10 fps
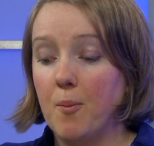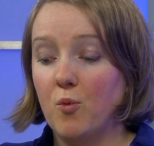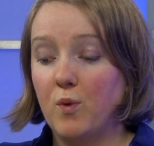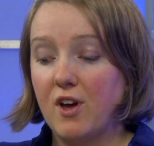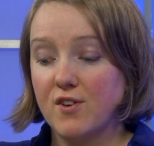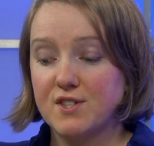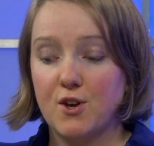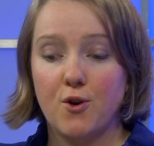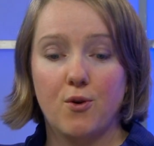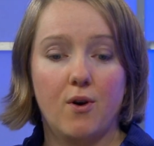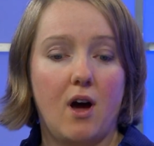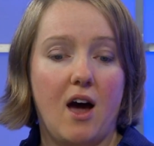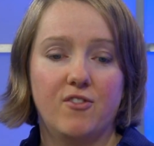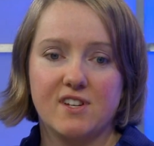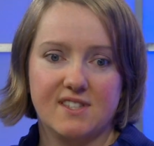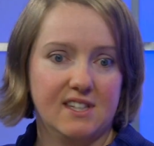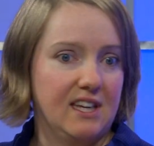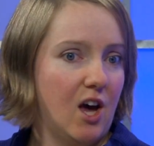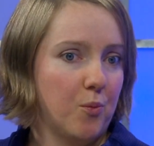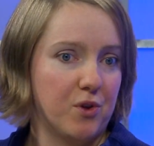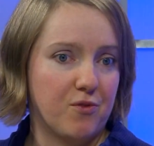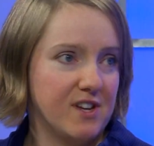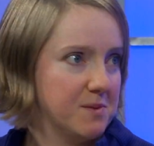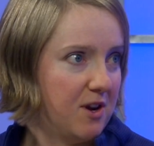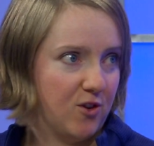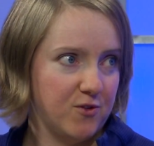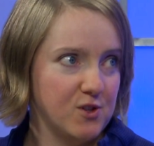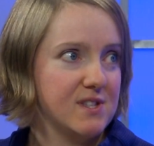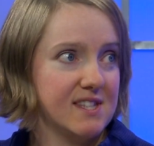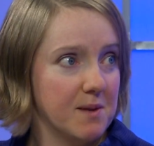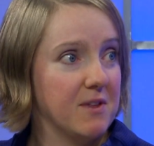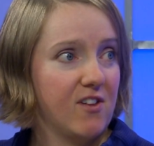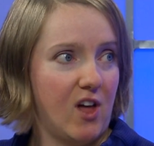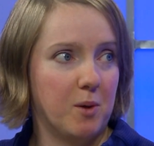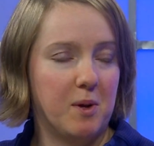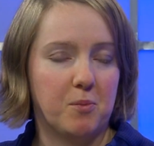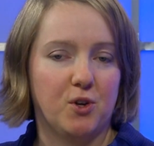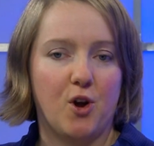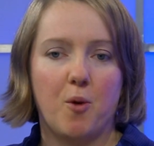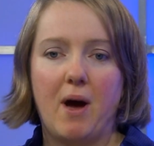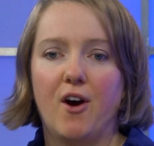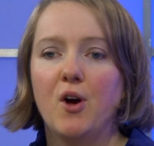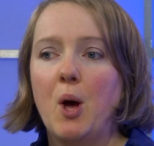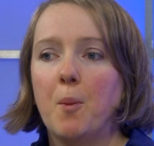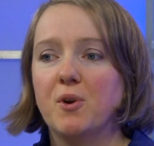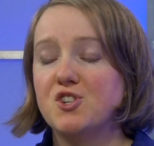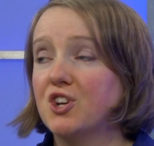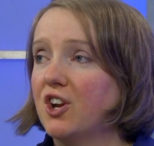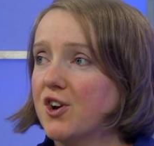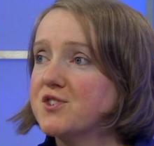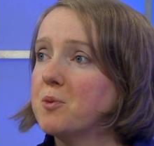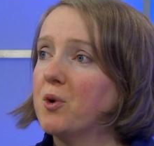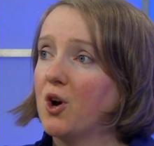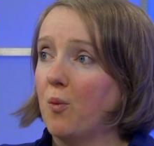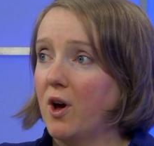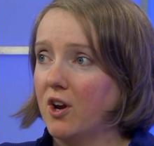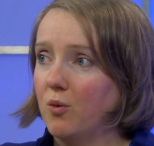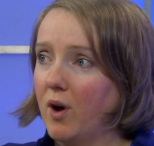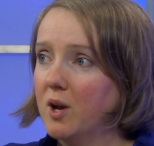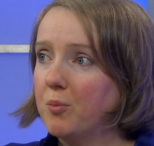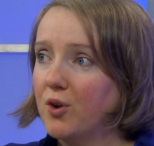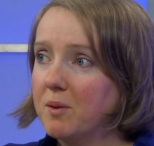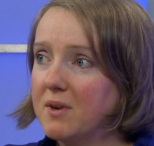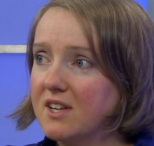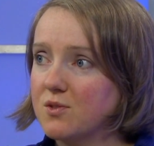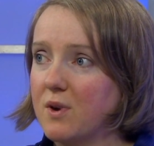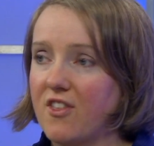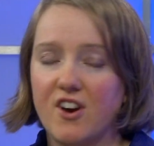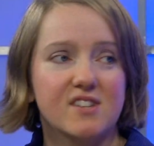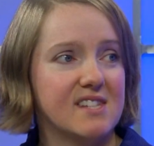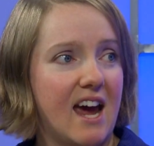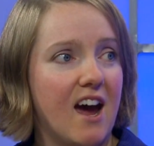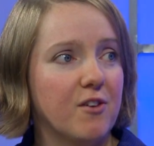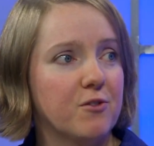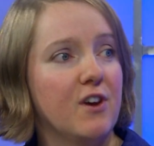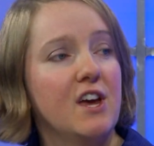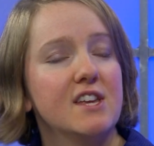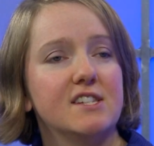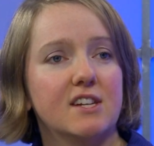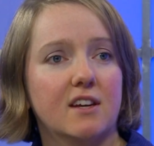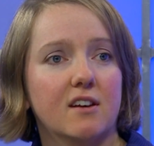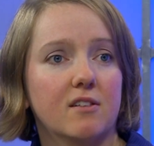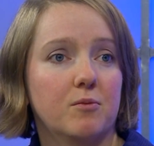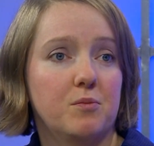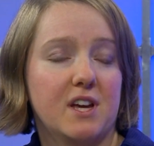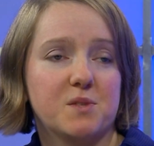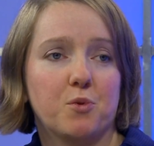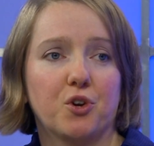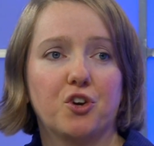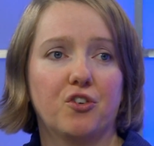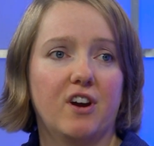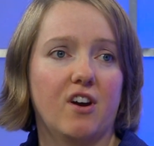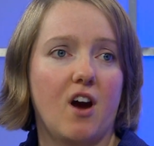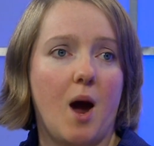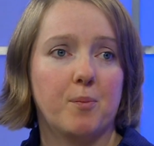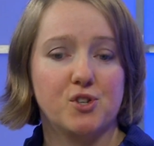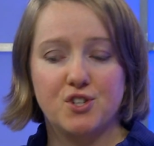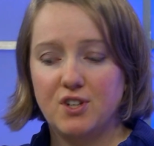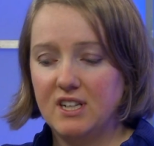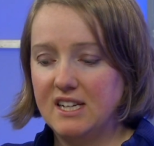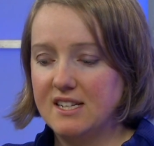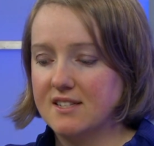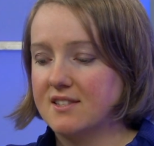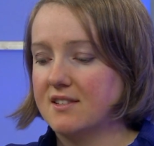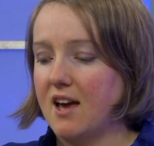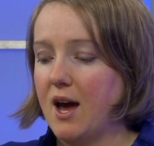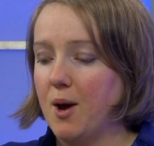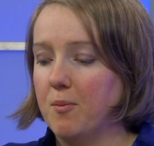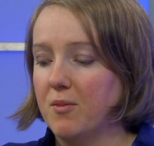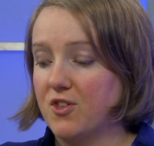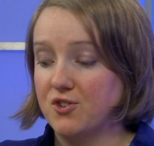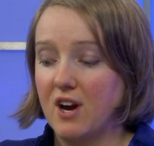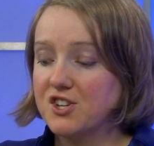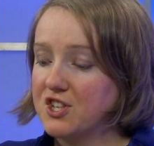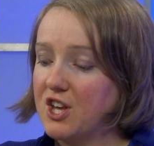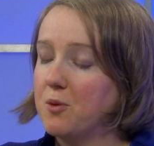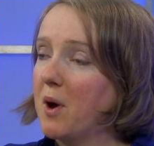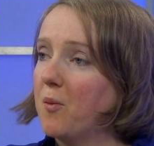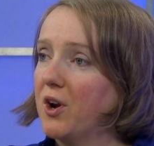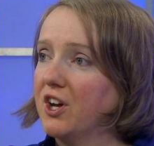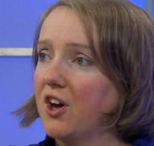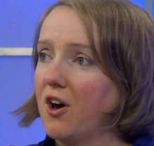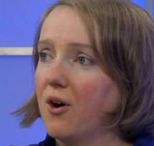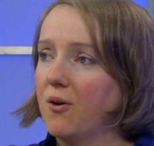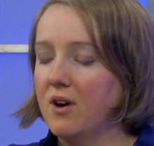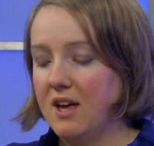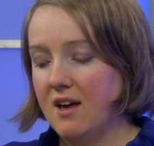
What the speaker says: We also obviously help with resume reviews. That's something a lot of people know about. But you can also book a one-on-one appointment with our staff to explore career opportunities, the direction that you might want to go.